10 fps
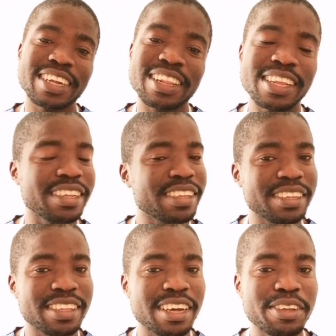Tell the
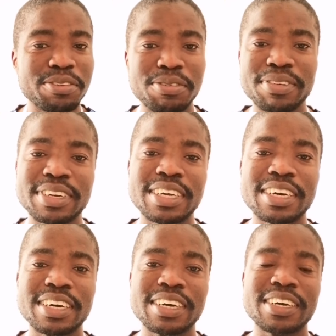assessor you
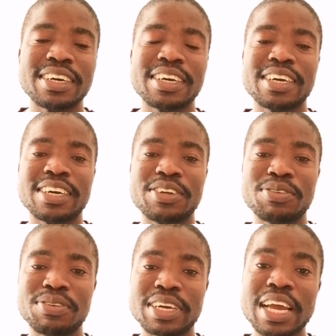
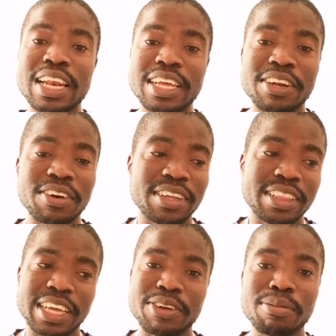would clean
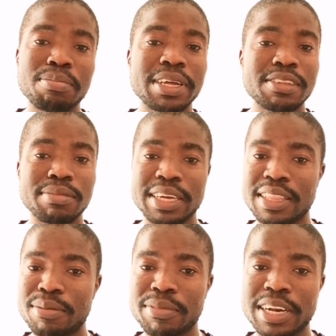the equipment,
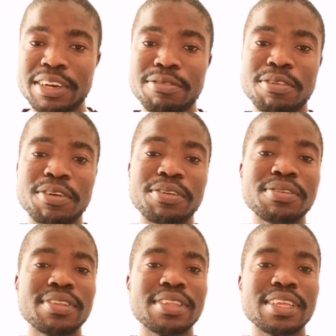make them ready for
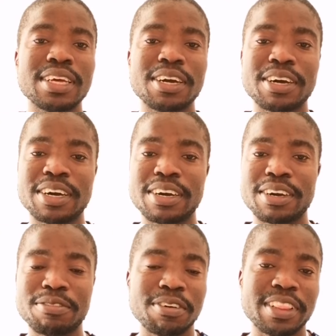use,
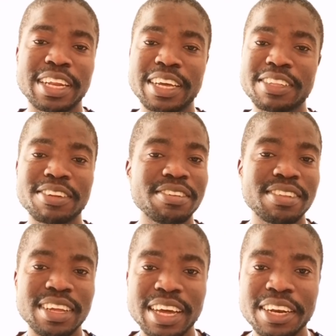for the next
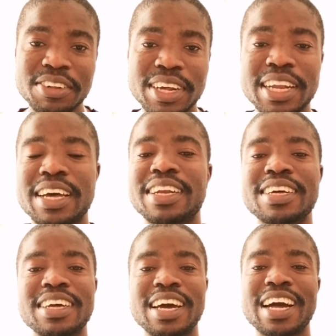use, and you are done.
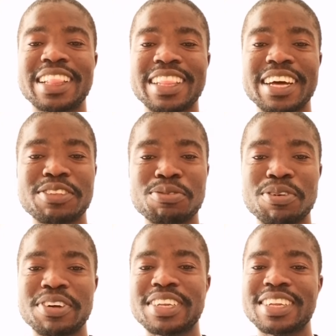And that's
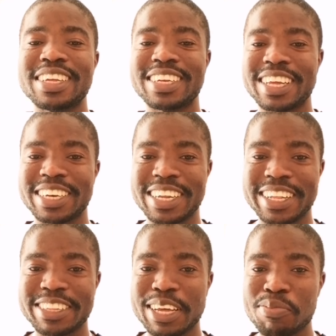what it
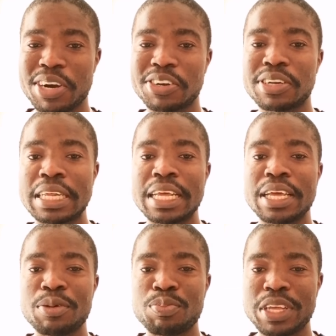entails about
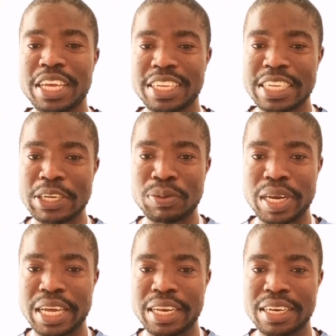
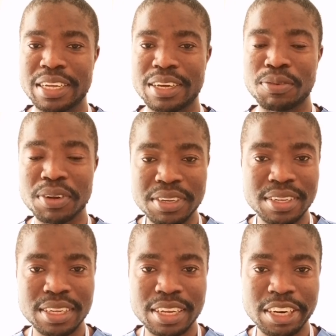PHQ9.
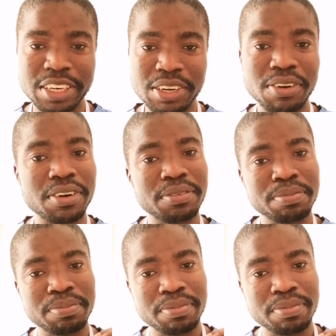What's critical?